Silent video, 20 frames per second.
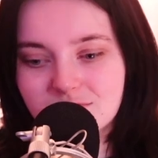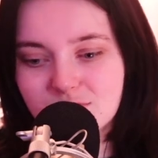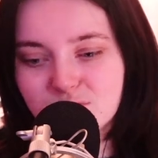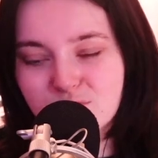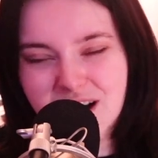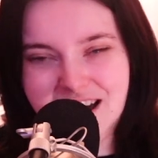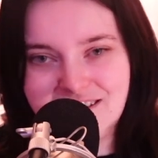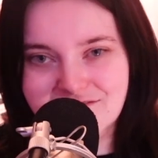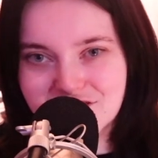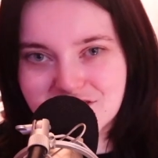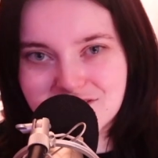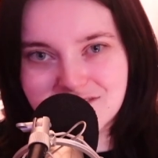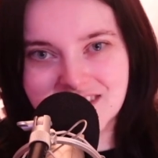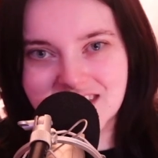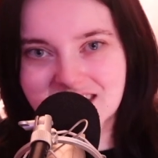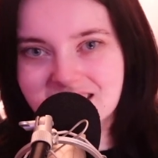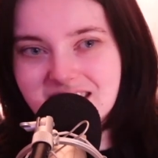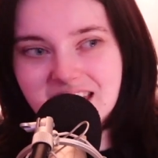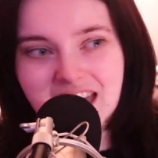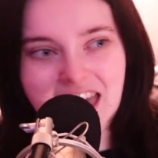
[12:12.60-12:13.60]
whatever
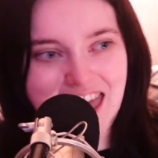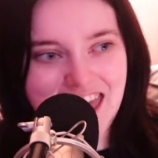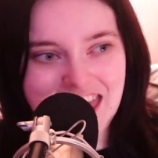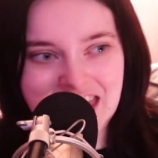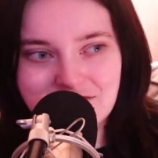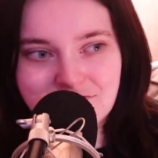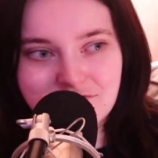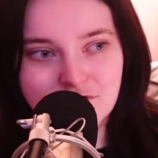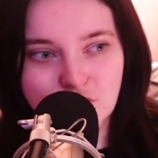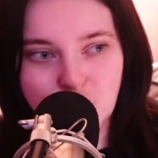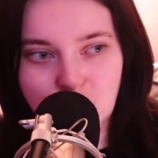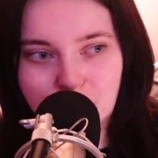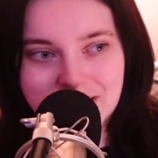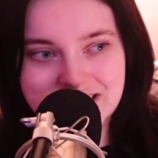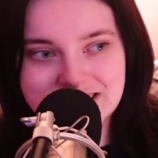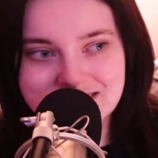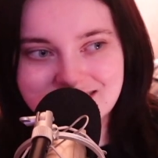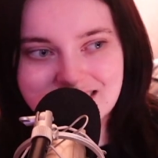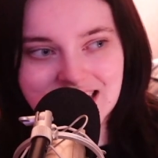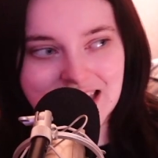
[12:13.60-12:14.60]
the hateful
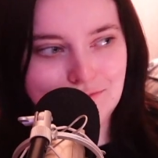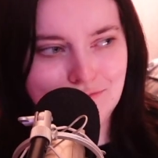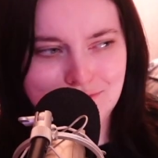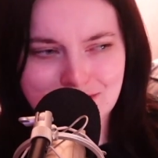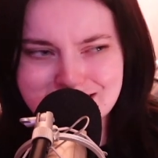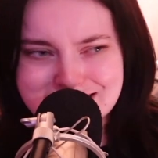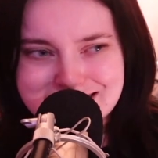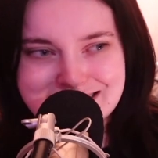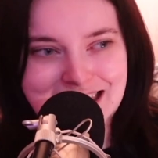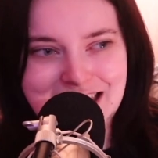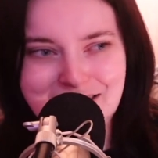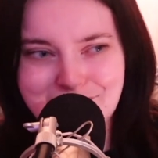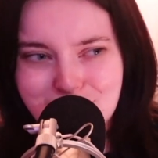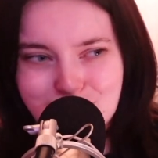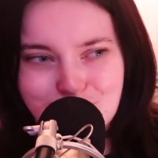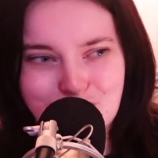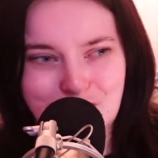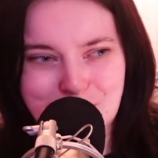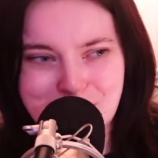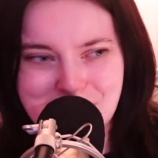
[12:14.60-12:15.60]
comments say, because the hateful
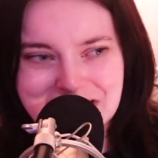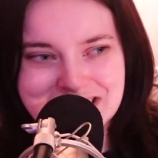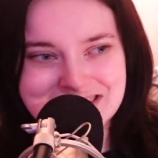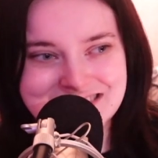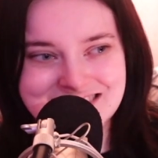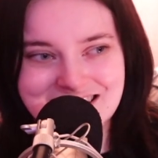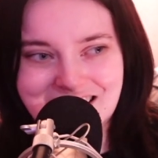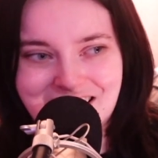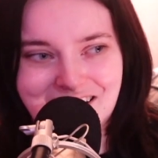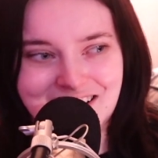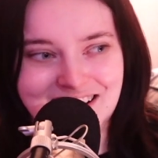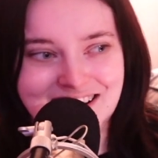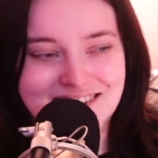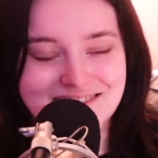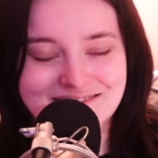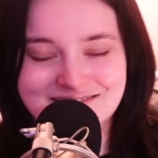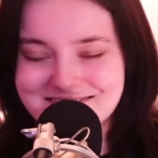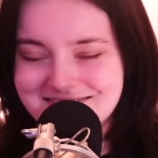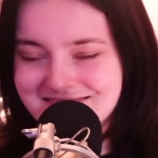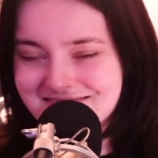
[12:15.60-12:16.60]
comments are
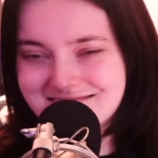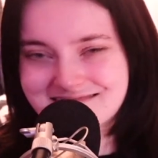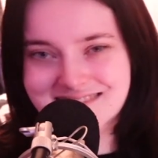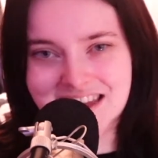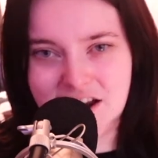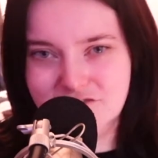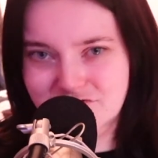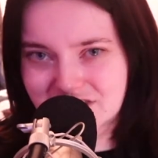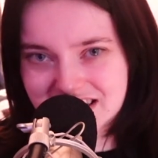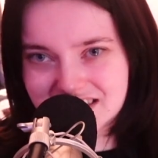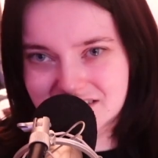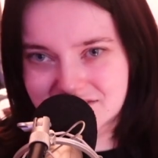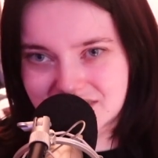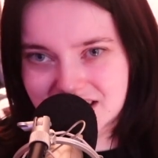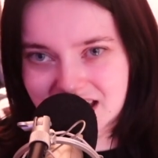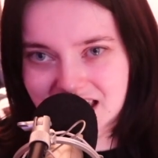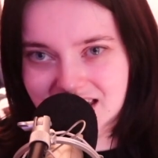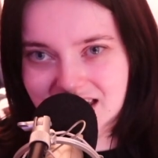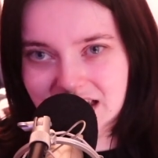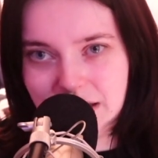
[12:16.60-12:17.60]

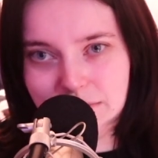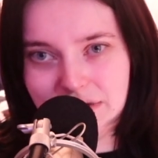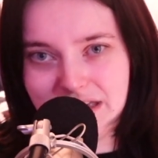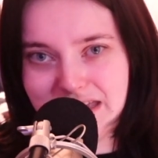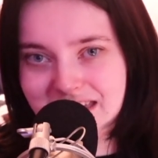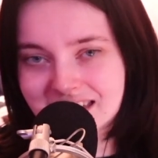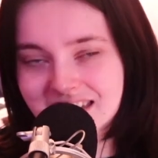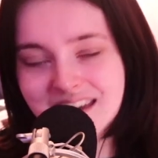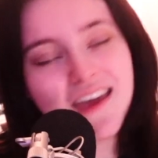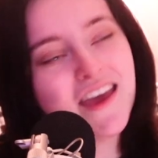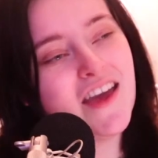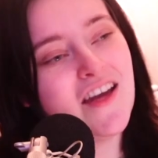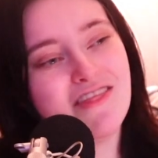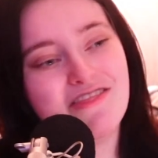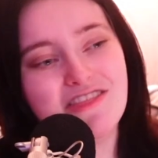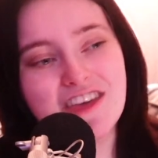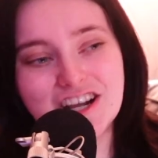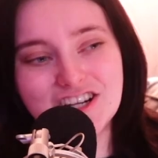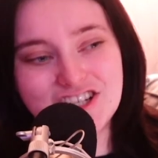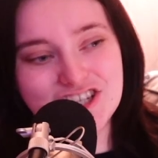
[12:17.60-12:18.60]
irrelevant anyway.
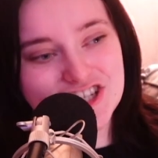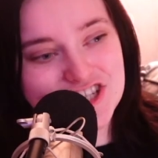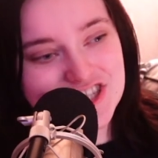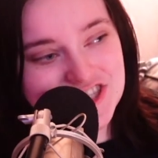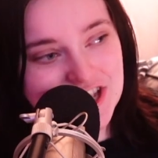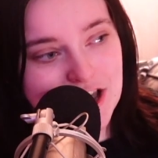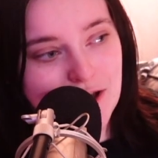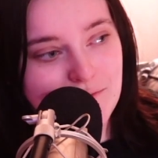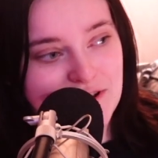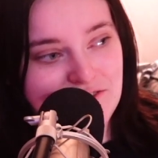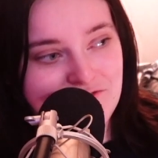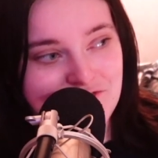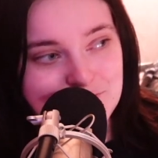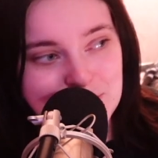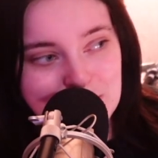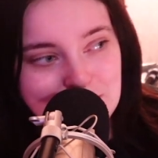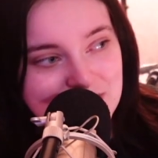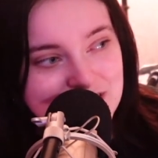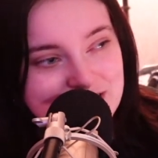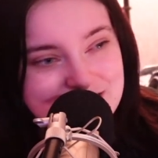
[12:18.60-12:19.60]
They're just coming from
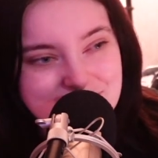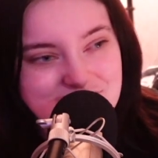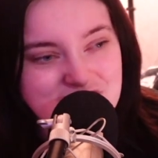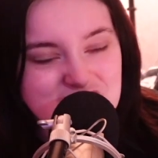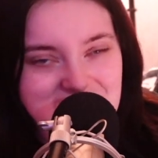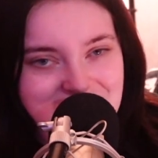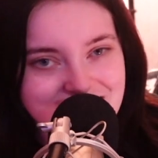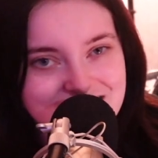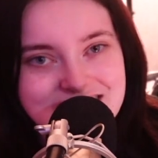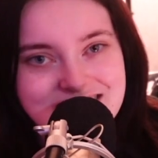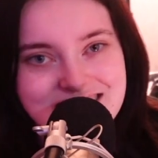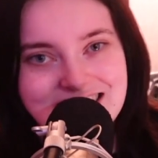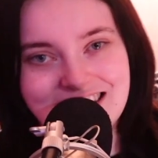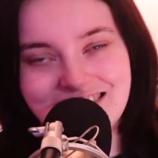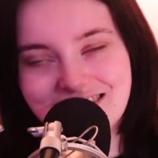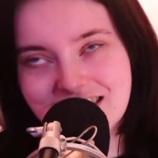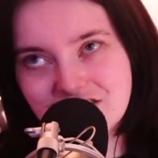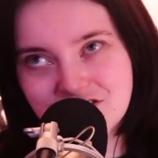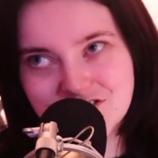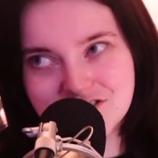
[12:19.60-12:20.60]
a place of jealousy.
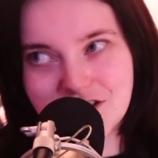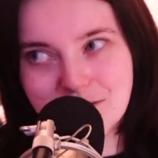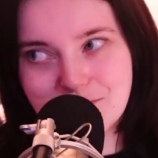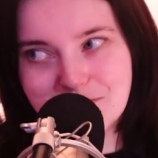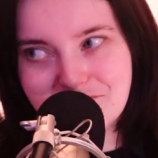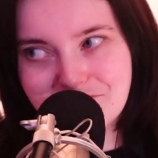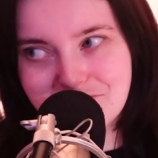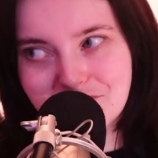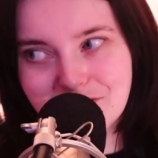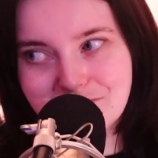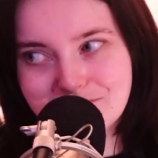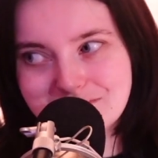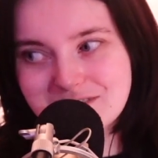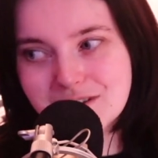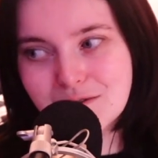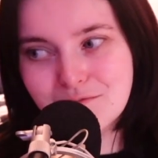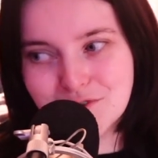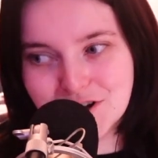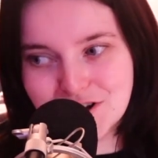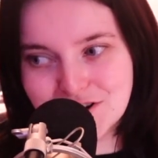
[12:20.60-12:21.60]
They're just coming from
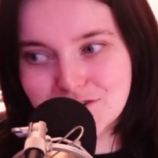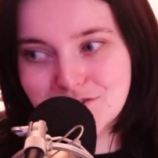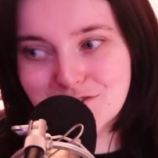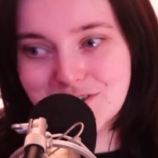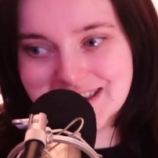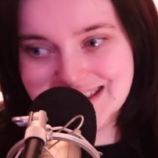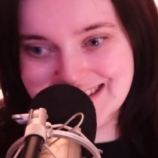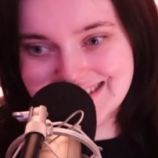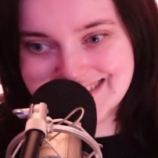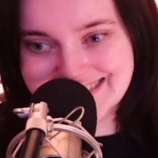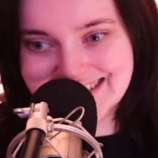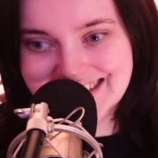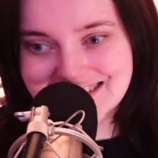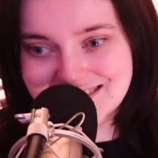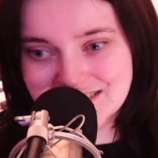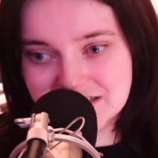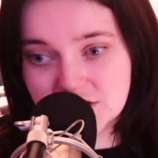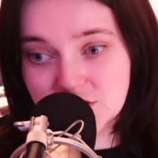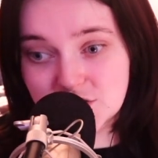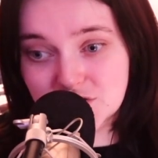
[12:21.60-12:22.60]
someone who is
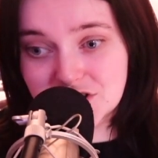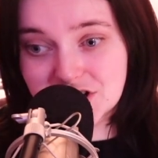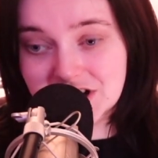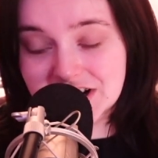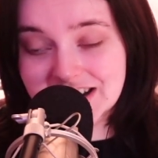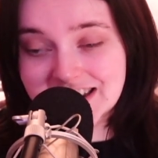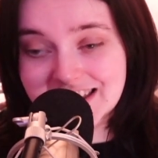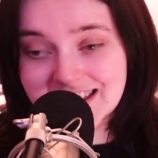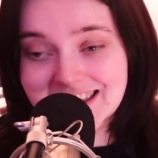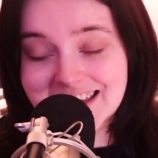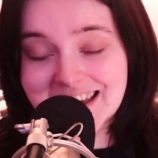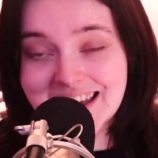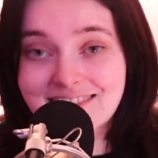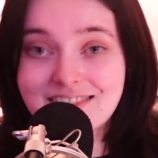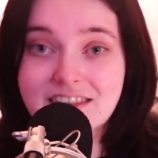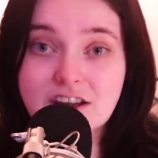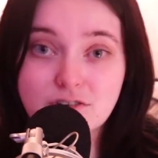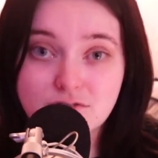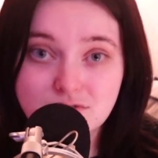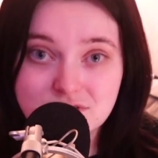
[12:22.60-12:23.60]
insecure in
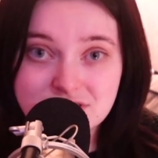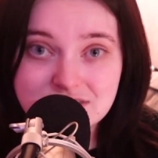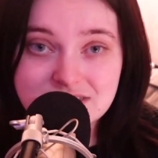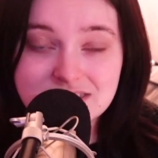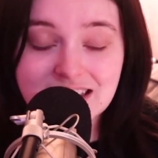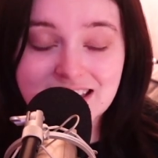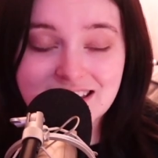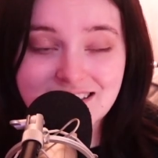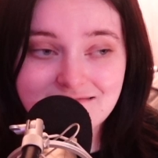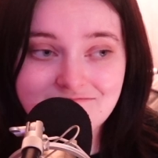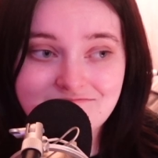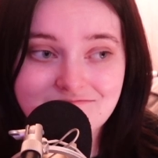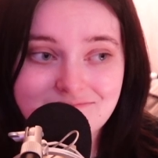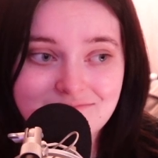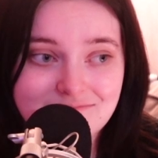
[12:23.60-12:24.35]
their own skin.